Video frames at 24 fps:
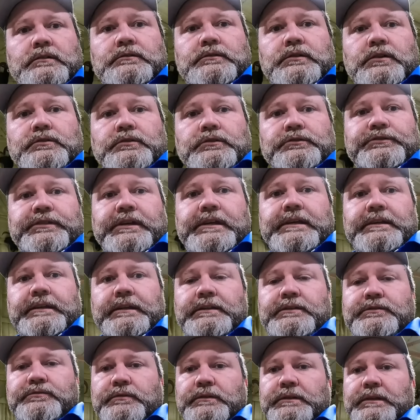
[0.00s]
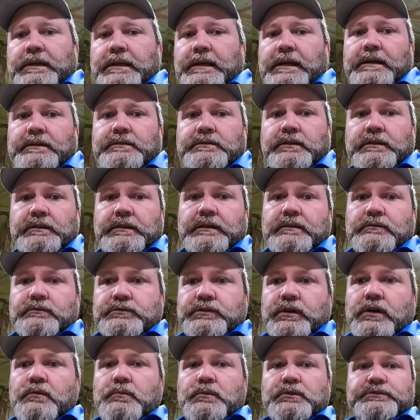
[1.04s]
So you'll see in this one that actually there
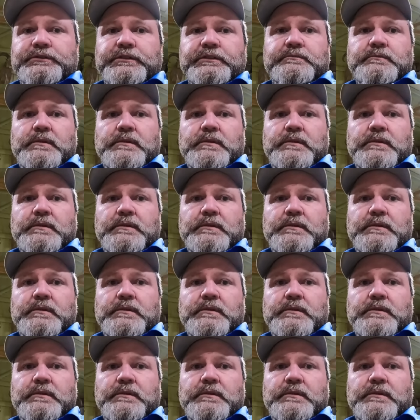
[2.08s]
was almost